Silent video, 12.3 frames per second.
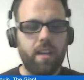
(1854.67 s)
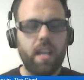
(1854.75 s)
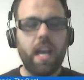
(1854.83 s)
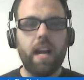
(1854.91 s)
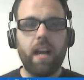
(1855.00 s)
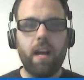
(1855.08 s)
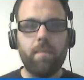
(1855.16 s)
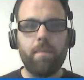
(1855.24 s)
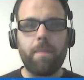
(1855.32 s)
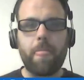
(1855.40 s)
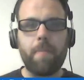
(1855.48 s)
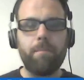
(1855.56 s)
Yeah.
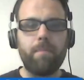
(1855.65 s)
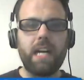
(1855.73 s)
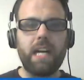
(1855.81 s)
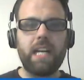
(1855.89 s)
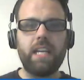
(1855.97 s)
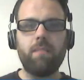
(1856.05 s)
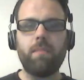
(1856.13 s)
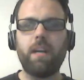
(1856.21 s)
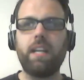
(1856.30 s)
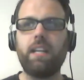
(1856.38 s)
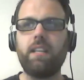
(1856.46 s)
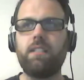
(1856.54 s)

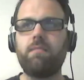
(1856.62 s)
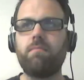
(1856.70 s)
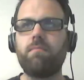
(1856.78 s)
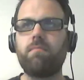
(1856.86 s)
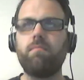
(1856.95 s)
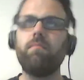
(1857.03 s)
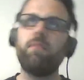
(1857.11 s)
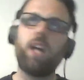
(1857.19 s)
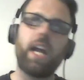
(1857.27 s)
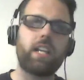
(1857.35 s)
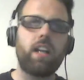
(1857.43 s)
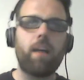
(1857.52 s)
My
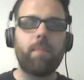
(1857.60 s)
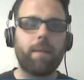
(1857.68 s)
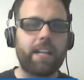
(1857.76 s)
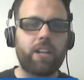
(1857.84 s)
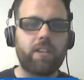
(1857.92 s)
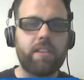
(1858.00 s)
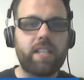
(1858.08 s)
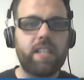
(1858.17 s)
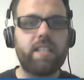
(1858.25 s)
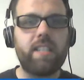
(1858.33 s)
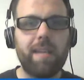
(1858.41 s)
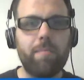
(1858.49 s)
economic currency is
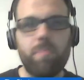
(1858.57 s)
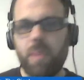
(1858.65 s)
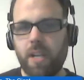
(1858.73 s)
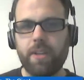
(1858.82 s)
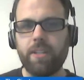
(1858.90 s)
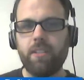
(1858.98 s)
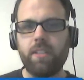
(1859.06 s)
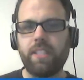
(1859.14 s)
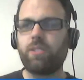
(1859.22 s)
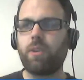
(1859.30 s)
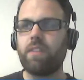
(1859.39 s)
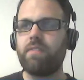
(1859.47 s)
the imperial. It's sort
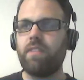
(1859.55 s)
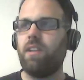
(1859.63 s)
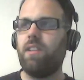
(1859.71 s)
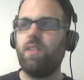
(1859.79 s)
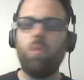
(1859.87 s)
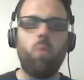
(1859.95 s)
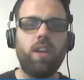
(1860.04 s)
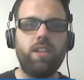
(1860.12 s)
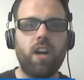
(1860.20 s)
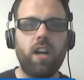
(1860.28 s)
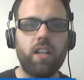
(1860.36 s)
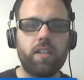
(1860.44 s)
of the
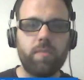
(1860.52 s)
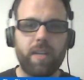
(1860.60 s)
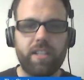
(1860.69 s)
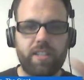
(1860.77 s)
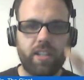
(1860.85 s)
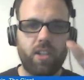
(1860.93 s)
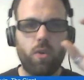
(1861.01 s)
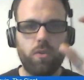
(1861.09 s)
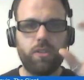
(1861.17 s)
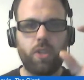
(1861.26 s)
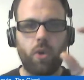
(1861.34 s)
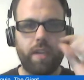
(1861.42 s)
$1, but it's a gold
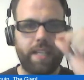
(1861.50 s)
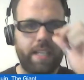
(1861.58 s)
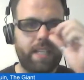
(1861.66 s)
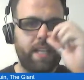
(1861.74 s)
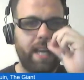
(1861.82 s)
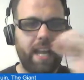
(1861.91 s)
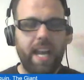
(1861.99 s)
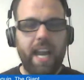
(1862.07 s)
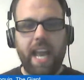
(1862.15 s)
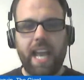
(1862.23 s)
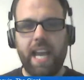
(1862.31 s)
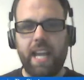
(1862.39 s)
coin.
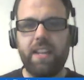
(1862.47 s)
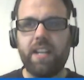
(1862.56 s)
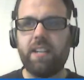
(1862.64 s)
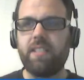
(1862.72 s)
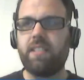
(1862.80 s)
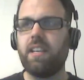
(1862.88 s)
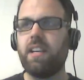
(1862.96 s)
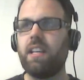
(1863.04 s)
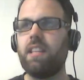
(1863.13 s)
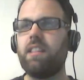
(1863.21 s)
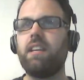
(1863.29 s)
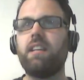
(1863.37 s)
And there's
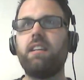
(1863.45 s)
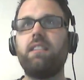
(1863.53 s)
the